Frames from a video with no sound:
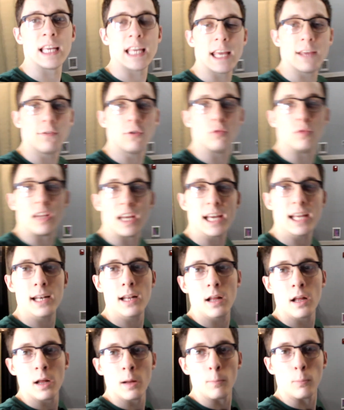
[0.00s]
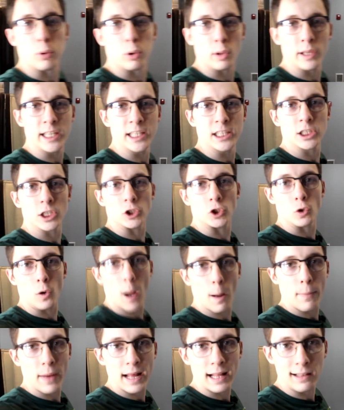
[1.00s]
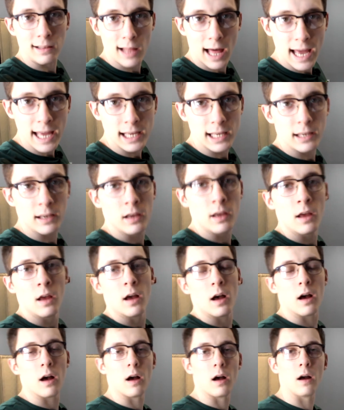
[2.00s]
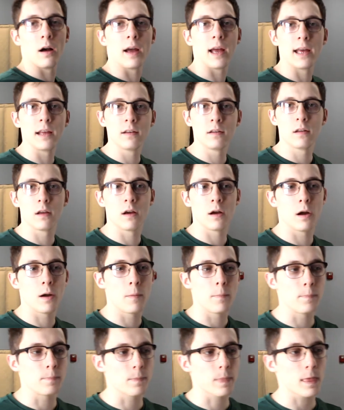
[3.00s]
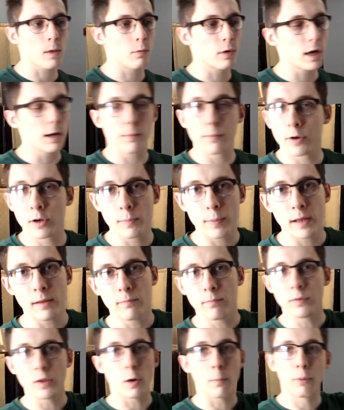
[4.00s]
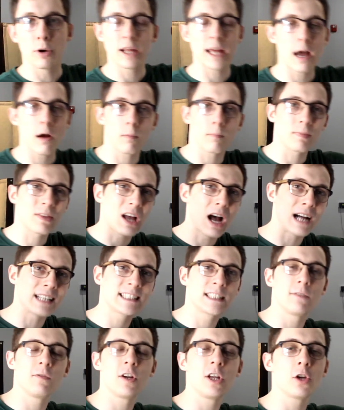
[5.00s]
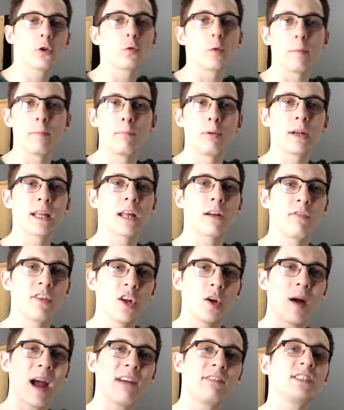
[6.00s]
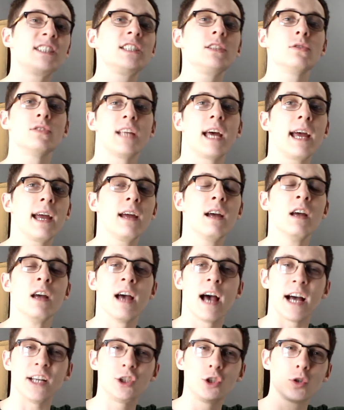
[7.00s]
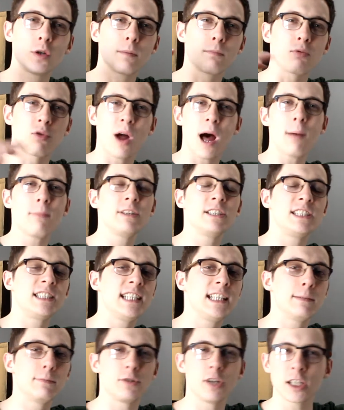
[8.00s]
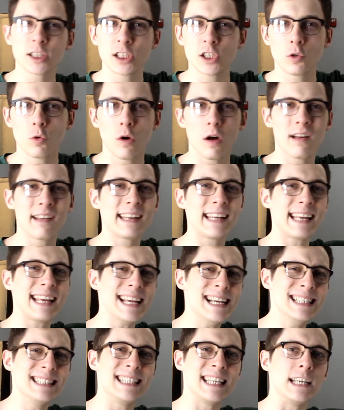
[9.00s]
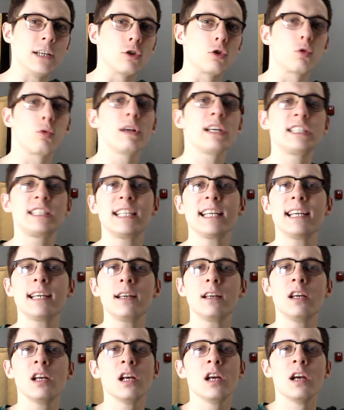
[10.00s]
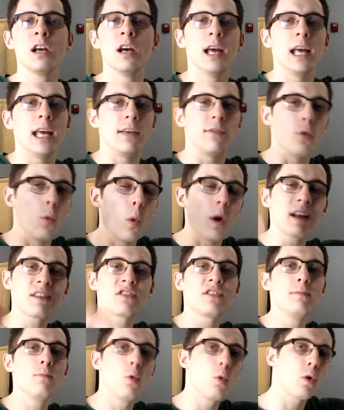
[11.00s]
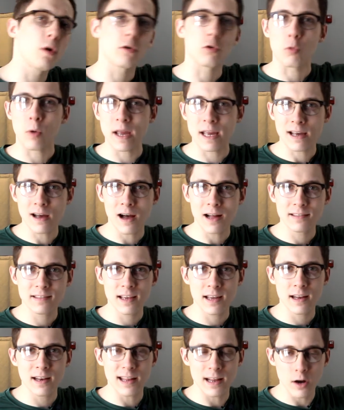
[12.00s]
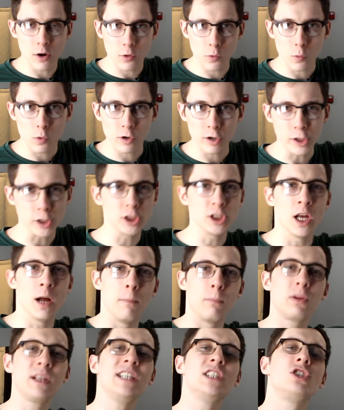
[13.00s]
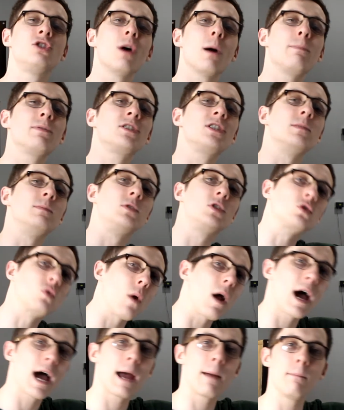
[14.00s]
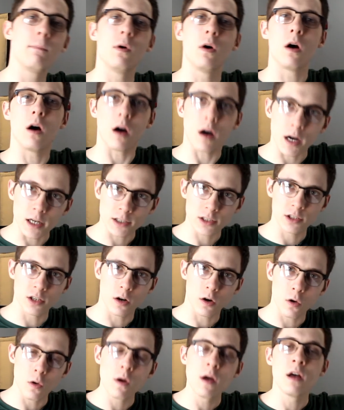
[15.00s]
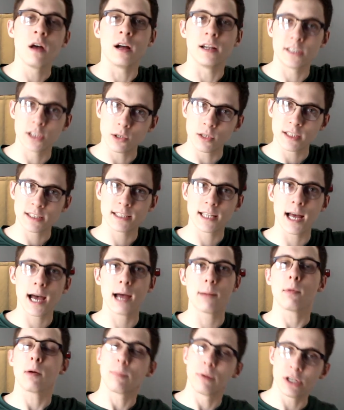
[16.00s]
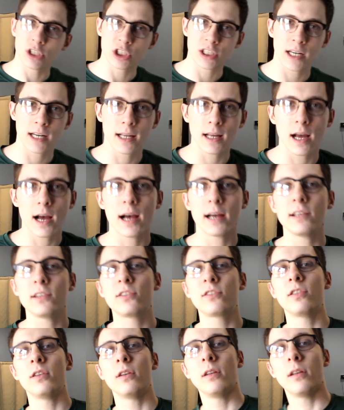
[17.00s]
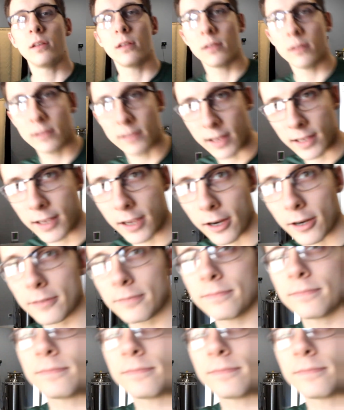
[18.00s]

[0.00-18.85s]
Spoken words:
If you did, please drop a like. We're gonna be, putting out constant videos. We've been putting out a video every single day. As you can probably see, the production quality is increasing. If you want to see more great content, in other words, please drop a subscribe also. Until next time, appreciate it, guys. Take care.